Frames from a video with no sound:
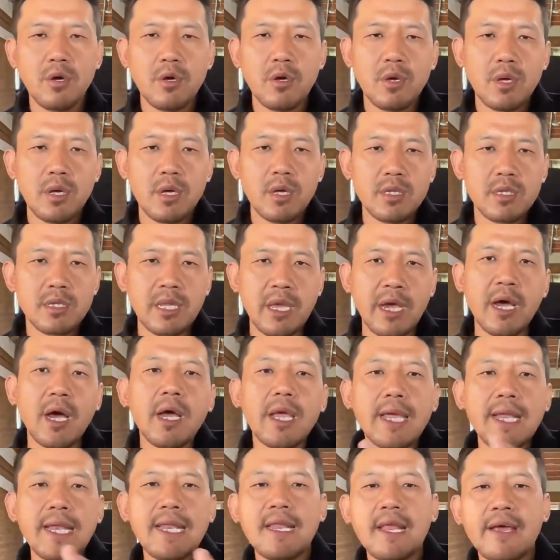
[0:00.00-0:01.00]
there are
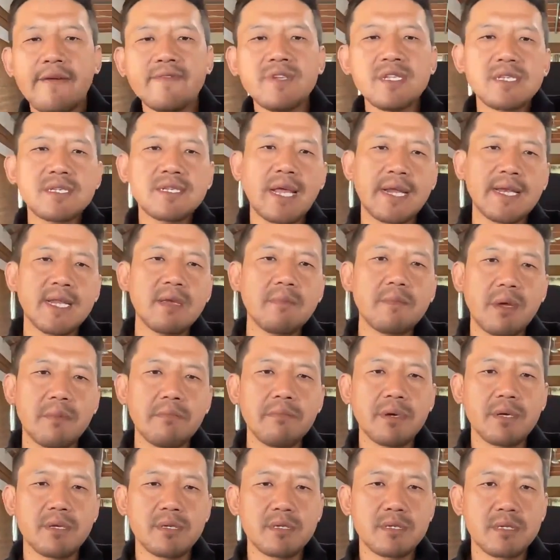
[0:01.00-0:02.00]
11 standing
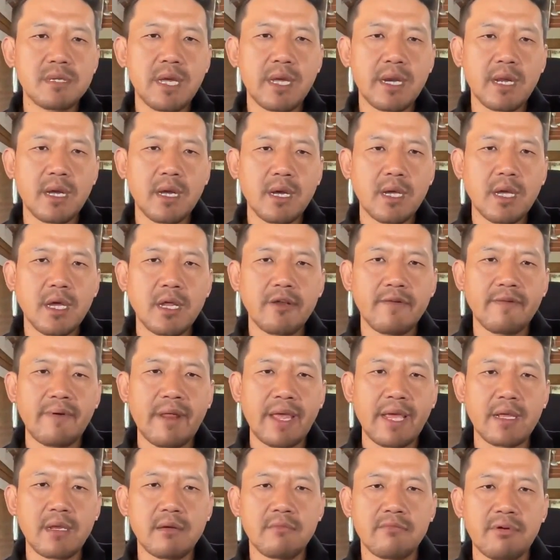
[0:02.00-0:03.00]
members that are kind of
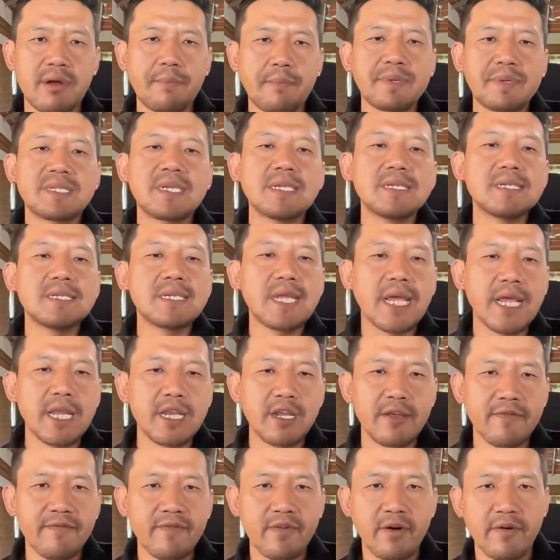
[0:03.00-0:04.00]
like representative
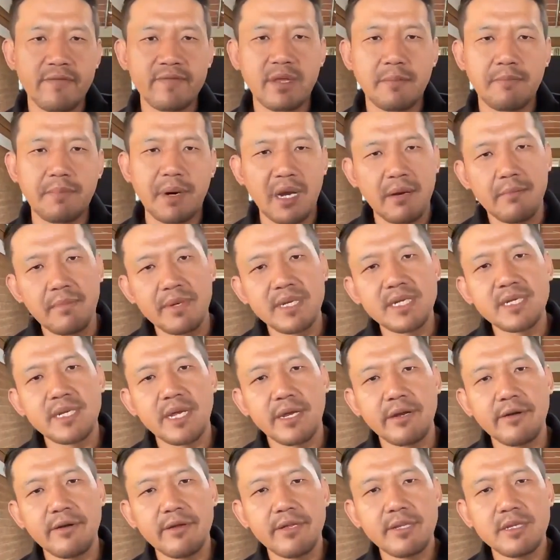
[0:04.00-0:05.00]
of the
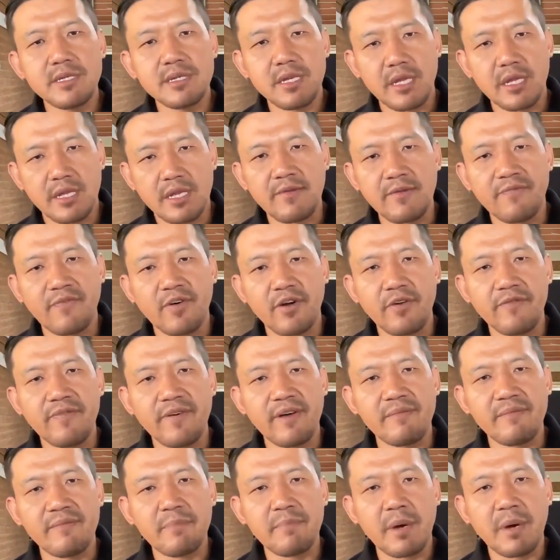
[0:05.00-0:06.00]
parliamentarians, like the 45 parliament,
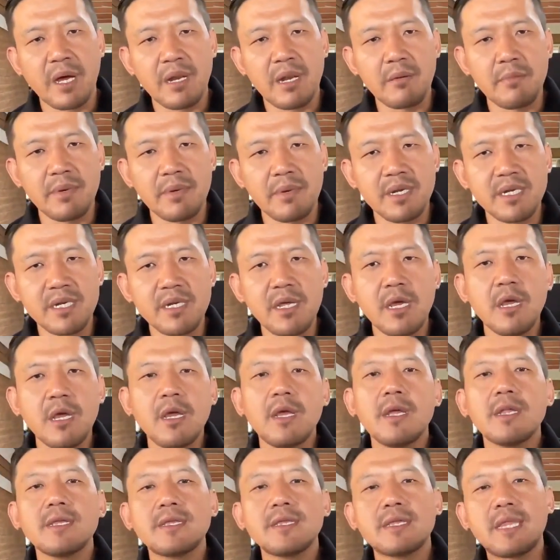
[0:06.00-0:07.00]
that work
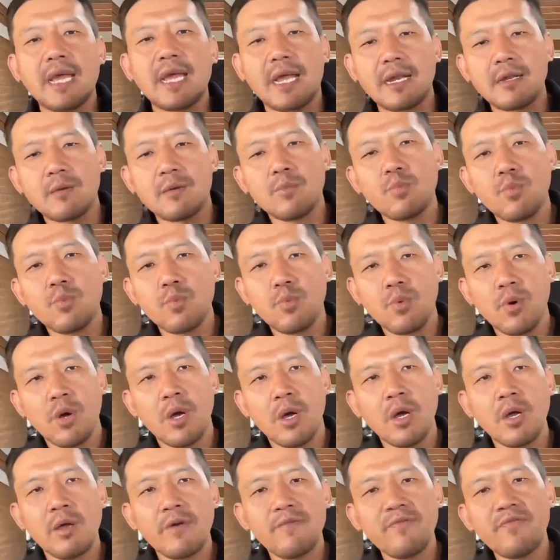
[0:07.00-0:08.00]
full time. So the
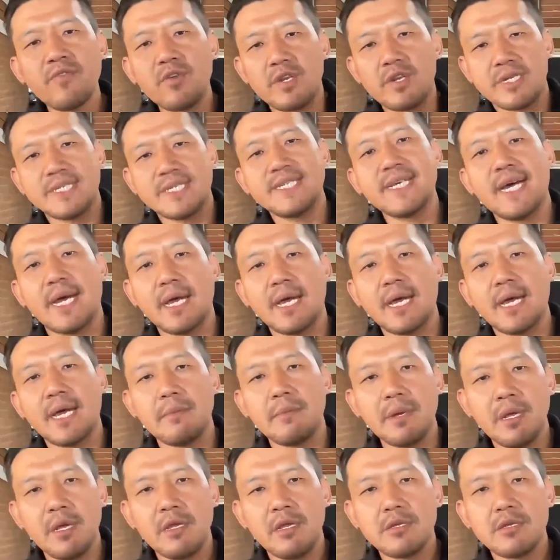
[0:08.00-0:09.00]
speaker, deputy speaker,
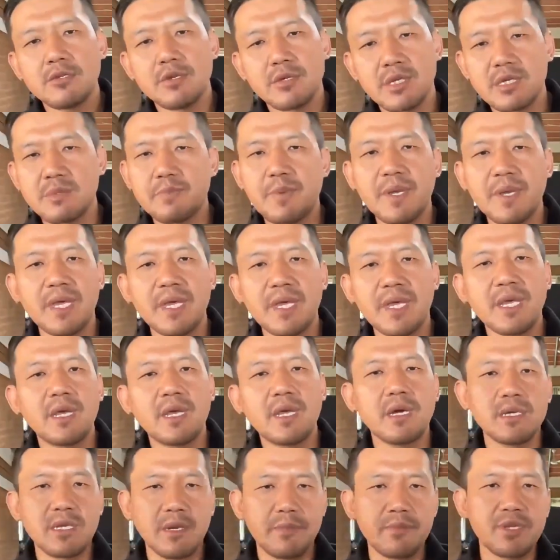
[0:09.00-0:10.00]
and all the other like
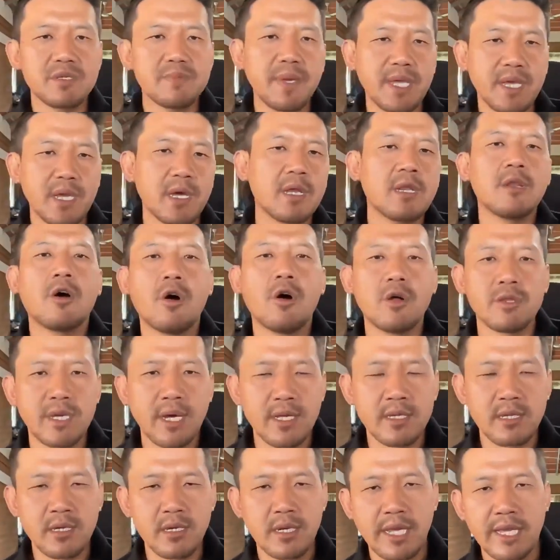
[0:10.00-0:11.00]

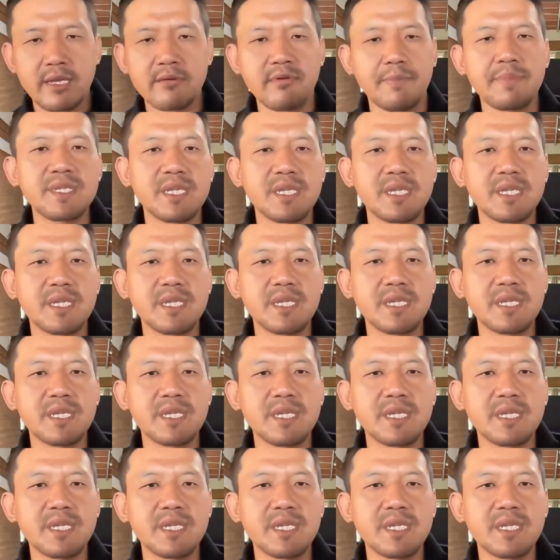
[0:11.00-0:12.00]
representatives. So that's the full time, right?
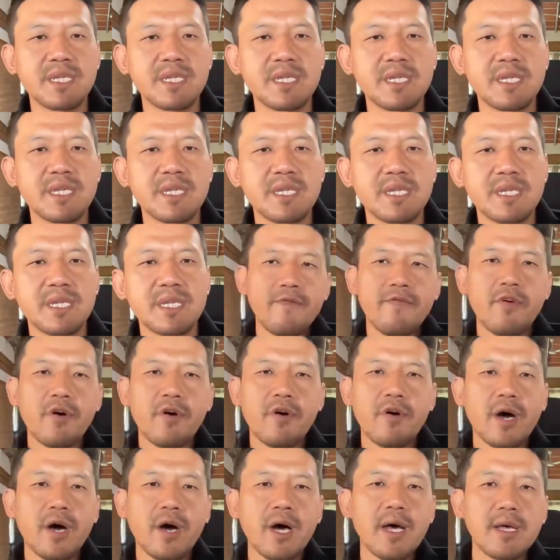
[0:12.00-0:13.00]
For us,
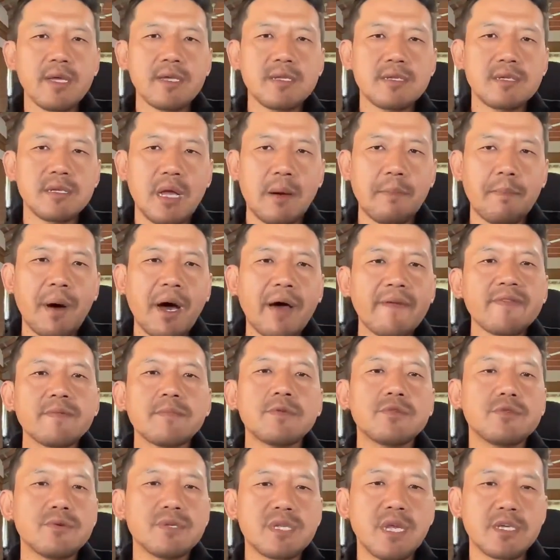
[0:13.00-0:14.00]
apart from the 2 sessions,
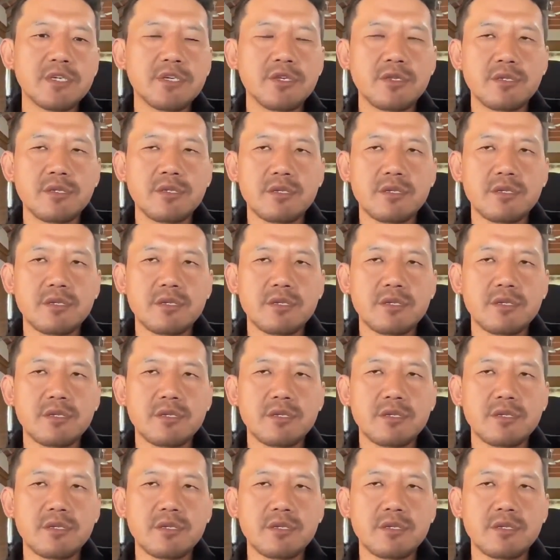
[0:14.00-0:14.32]
right, like